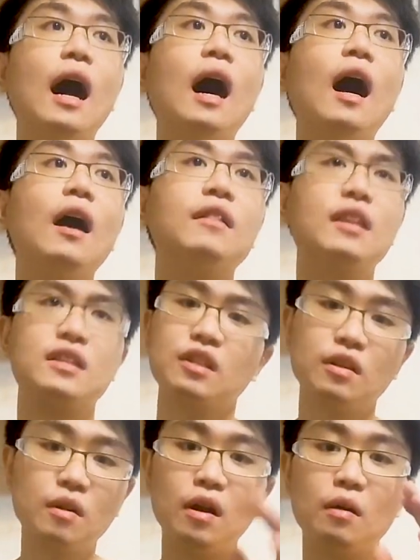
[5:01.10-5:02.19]
uh, that's
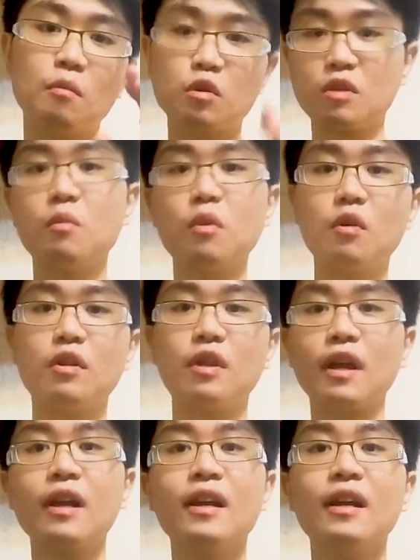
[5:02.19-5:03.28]
the most important thing